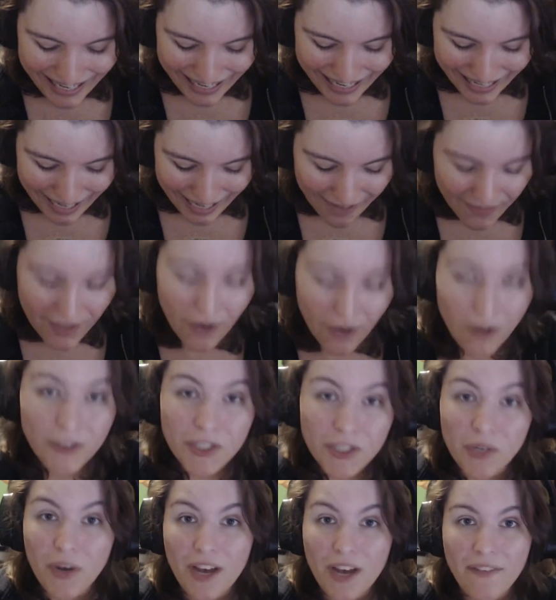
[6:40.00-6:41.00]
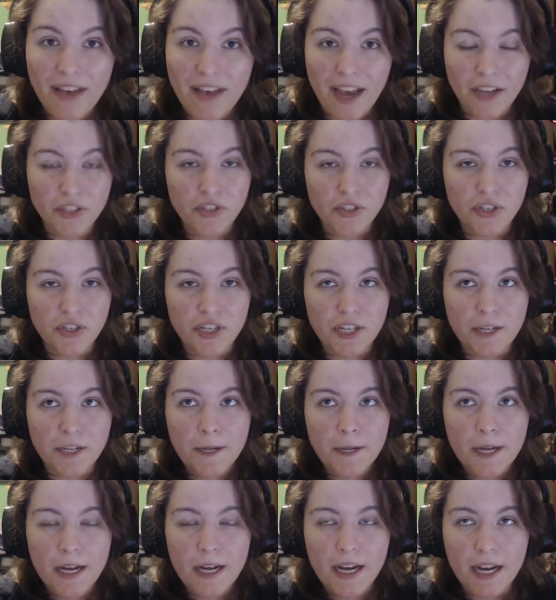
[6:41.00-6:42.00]
And then also have extra
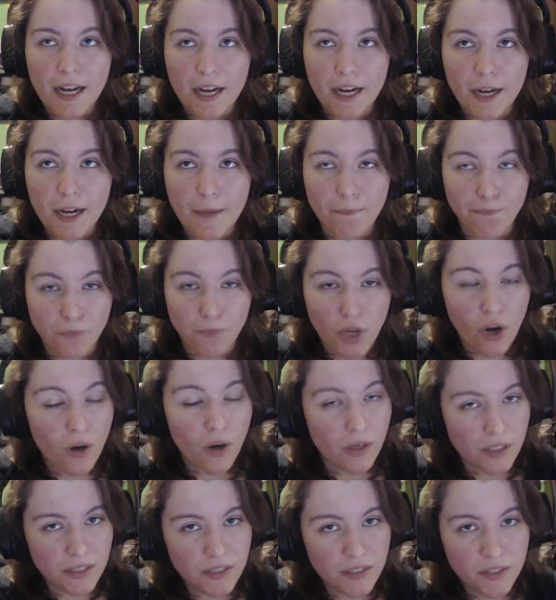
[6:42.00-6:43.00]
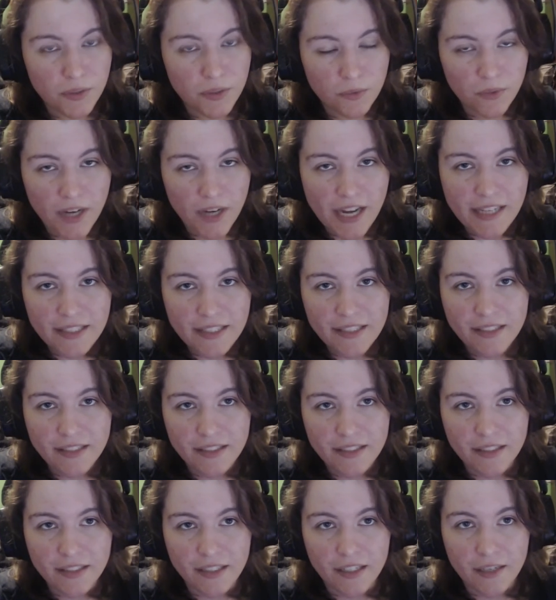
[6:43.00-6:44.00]
um, cards, rights,
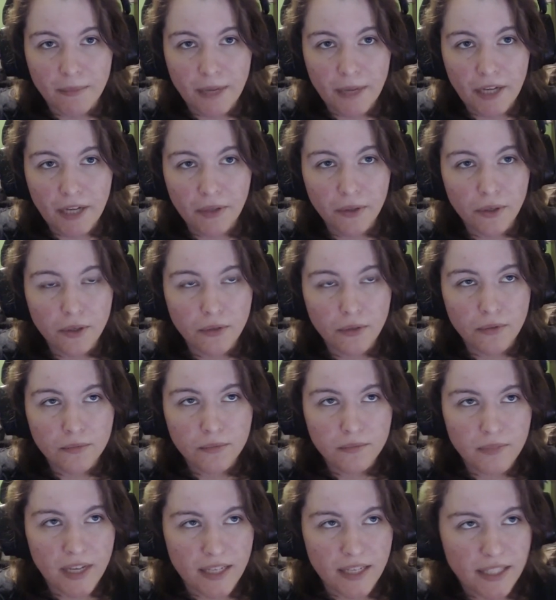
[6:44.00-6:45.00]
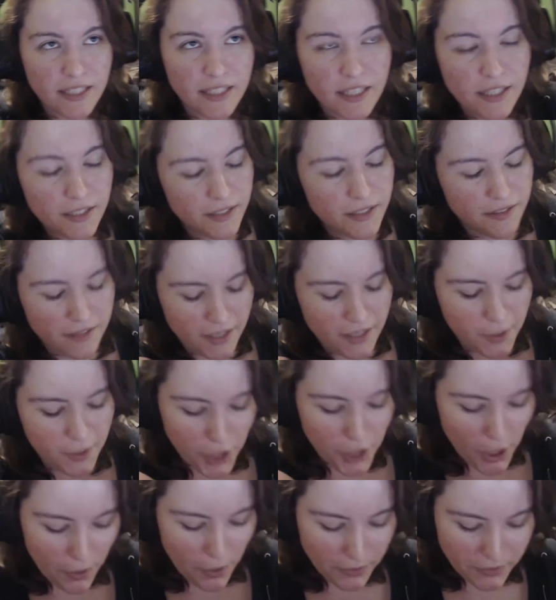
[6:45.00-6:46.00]
Uh, micro SDs. There we
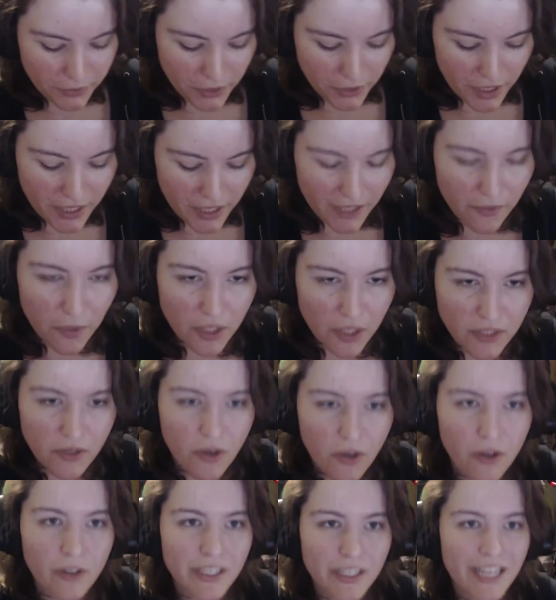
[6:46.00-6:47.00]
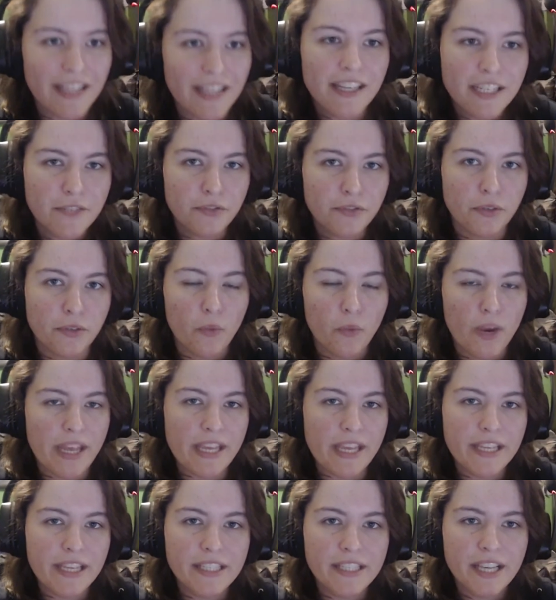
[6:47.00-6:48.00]
go. I was trying to think of what it's called. And then different
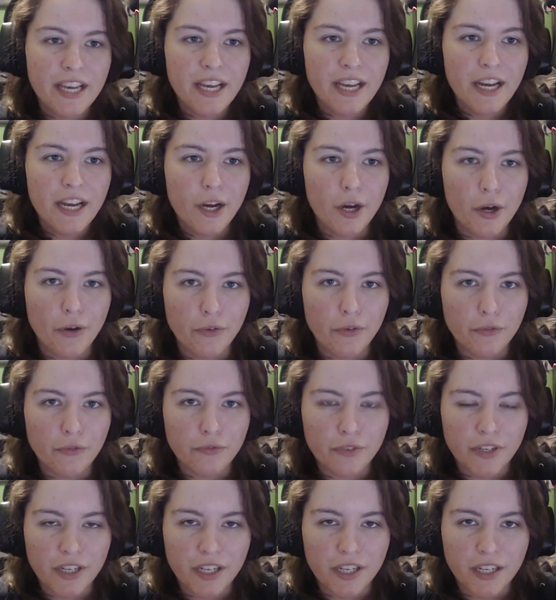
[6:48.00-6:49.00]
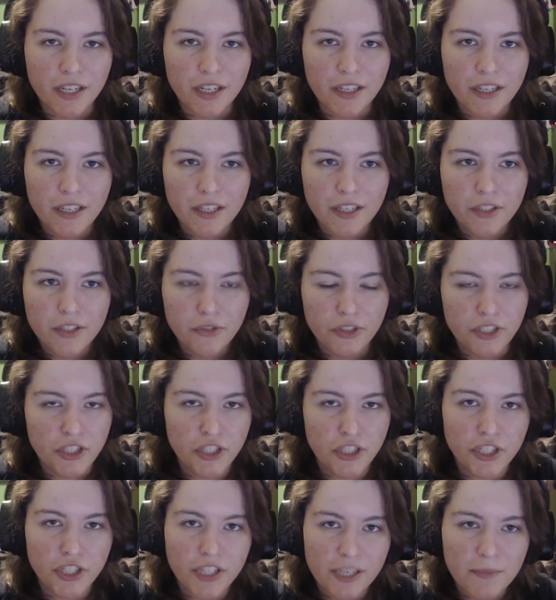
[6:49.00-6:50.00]
ways of. Uh,
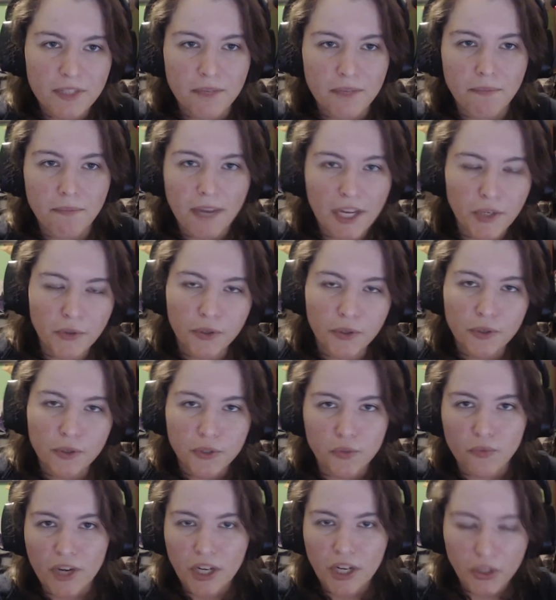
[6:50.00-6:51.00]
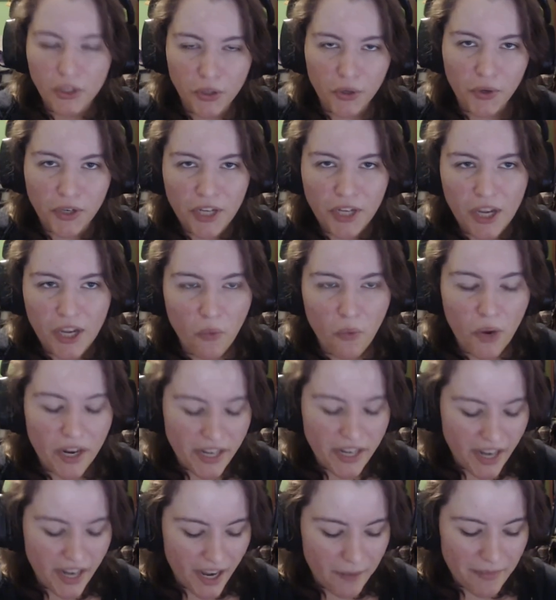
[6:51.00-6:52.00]
transitioning them to micro to regular and, and
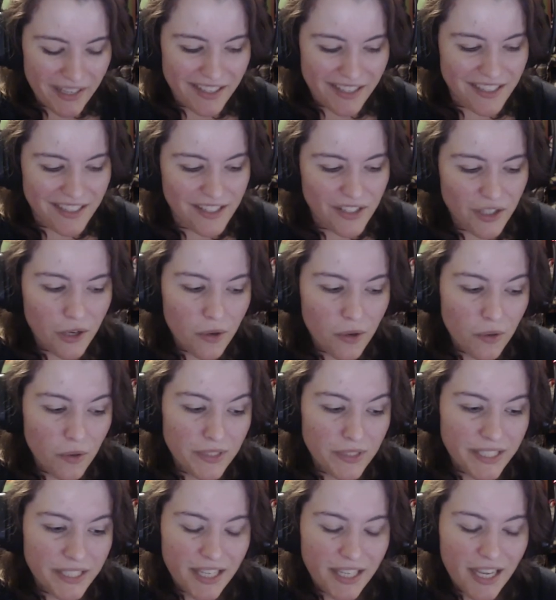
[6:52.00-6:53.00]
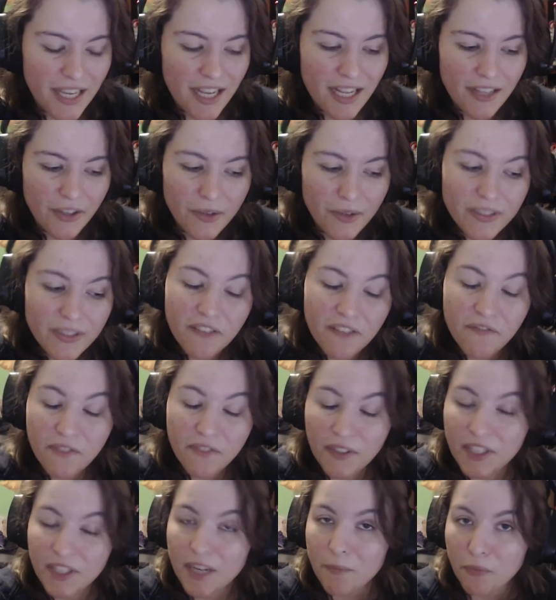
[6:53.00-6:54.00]
whatnot because those those get
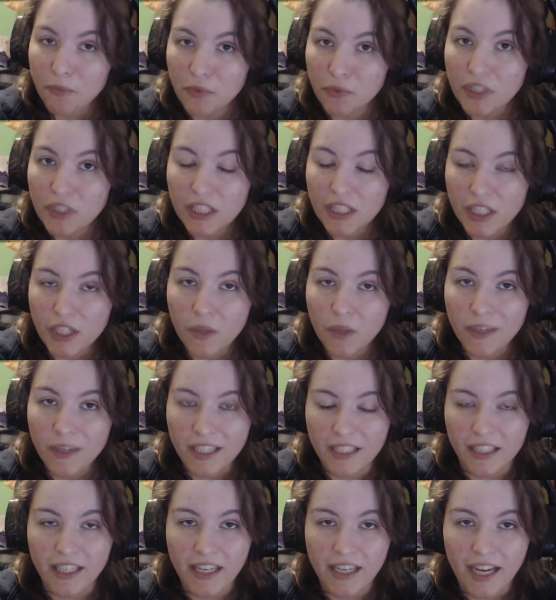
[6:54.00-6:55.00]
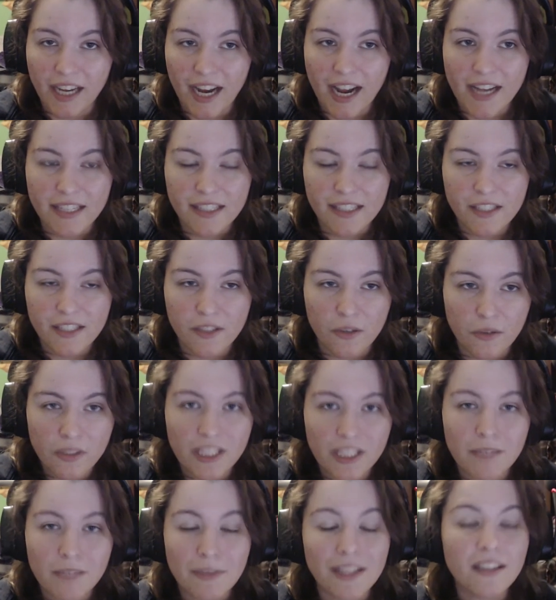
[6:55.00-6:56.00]
filled up really quickly and you
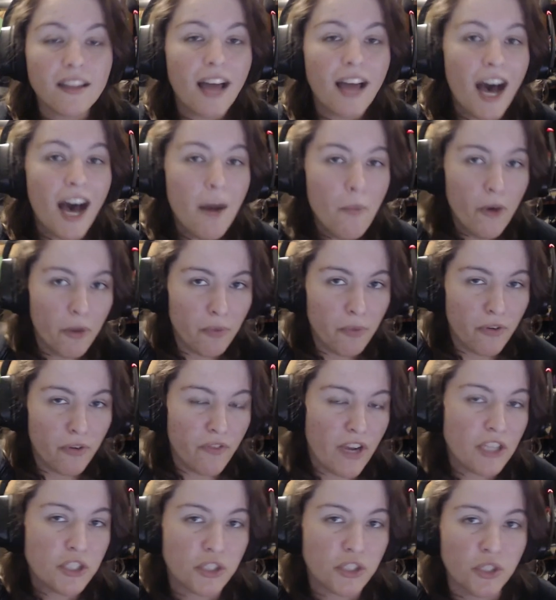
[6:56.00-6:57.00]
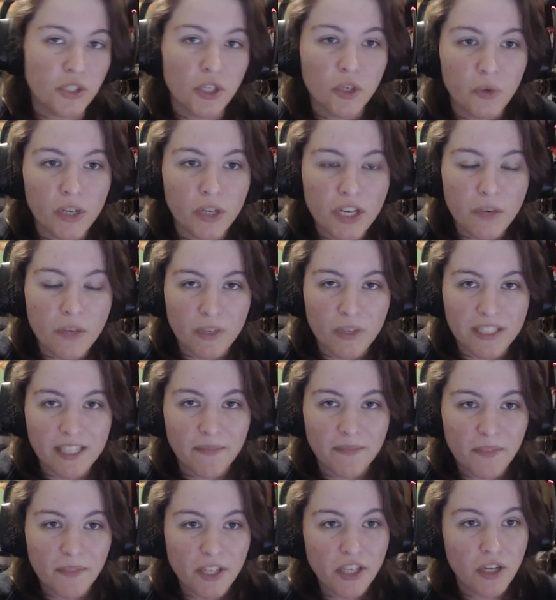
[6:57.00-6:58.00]
seem a lot more professional when when
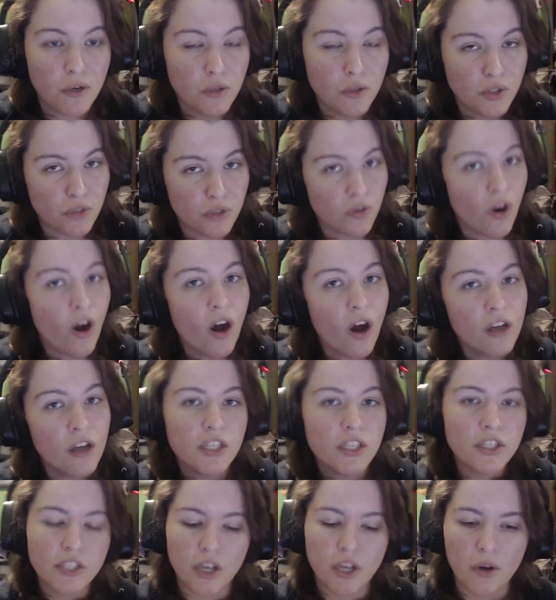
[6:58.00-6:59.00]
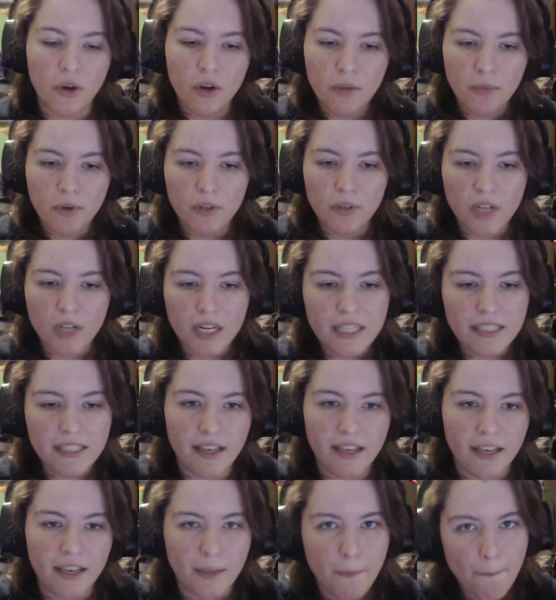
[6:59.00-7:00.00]
something goes wrong you just go oh hold on a
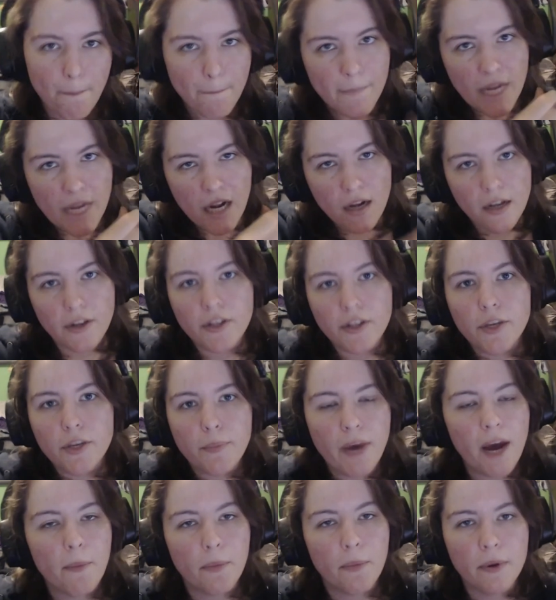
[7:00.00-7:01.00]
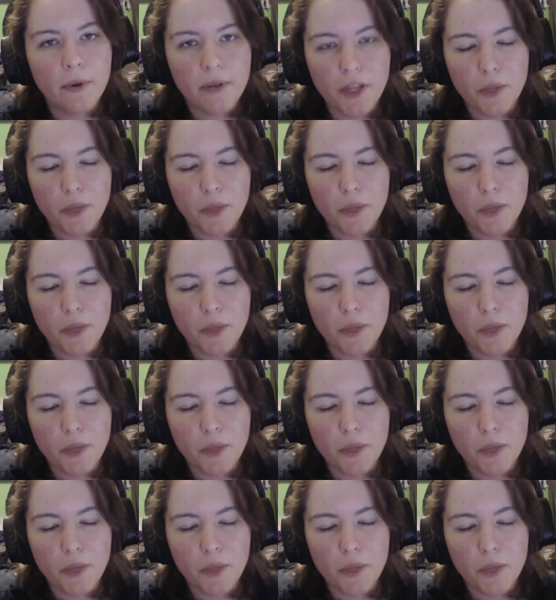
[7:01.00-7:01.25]
second and then you pop another